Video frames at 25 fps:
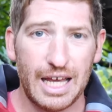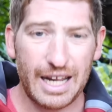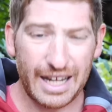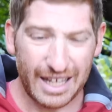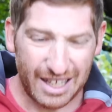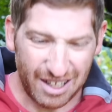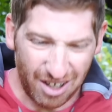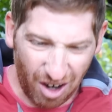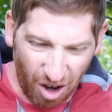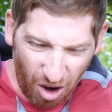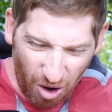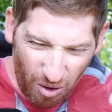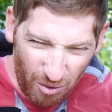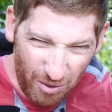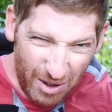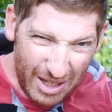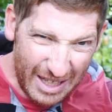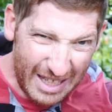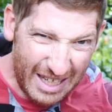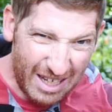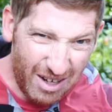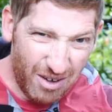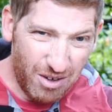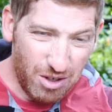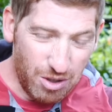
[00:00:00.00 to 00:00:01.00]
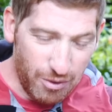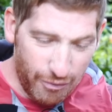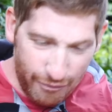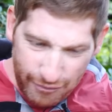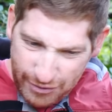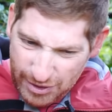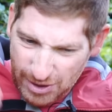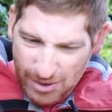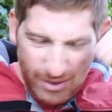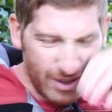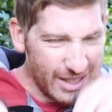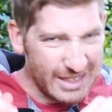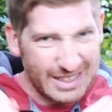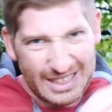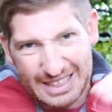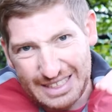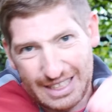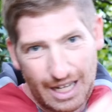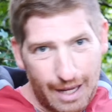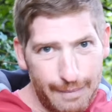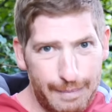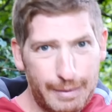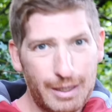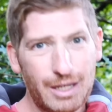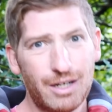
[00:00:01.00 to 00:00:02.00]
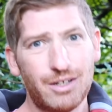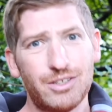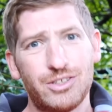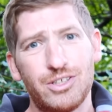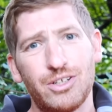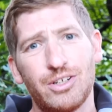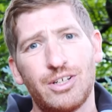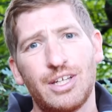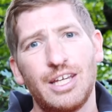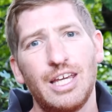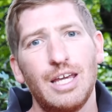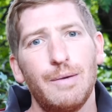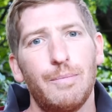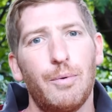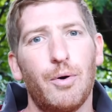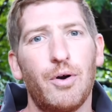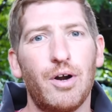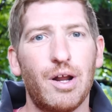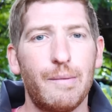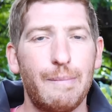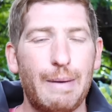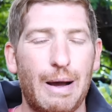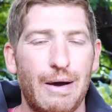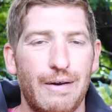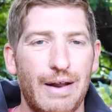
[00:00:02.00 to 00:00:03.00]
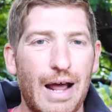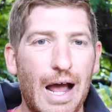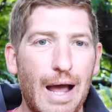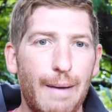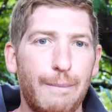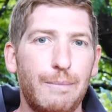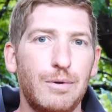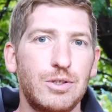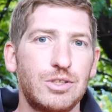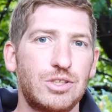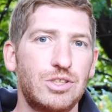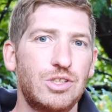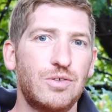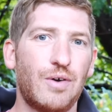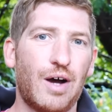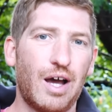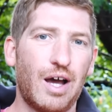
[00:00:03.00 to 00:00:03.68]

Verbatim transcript: And I can already hear you furiously typing into your keyboard about Apple's new